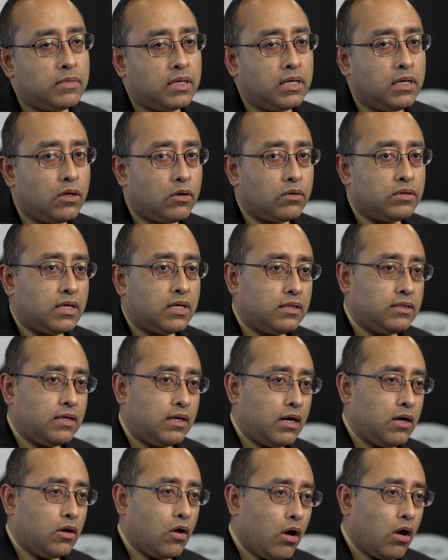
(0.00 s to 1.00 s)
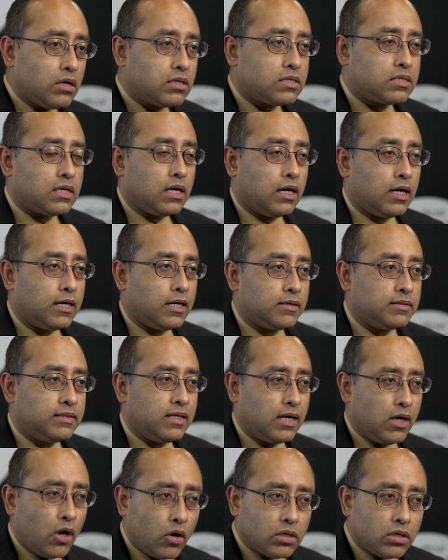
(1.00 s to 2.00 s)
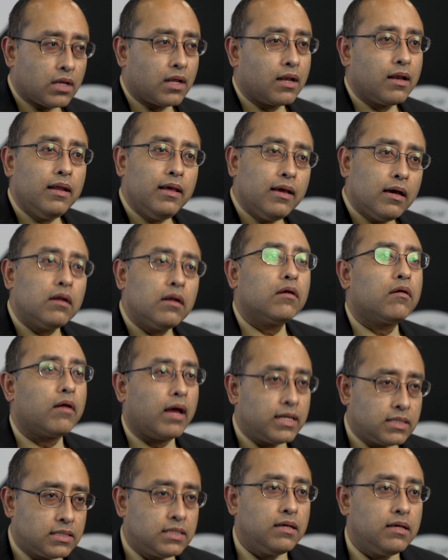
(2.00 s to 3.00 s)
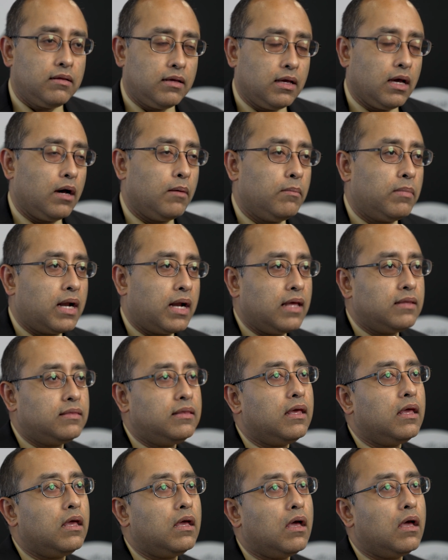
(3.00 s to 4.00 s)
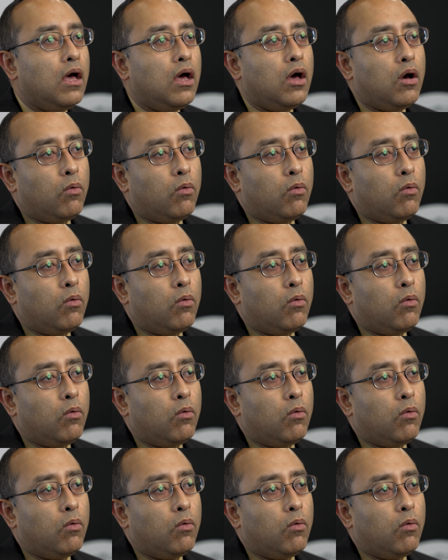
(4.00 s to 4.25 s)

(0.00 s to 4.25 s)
there are not clear criteria, but I think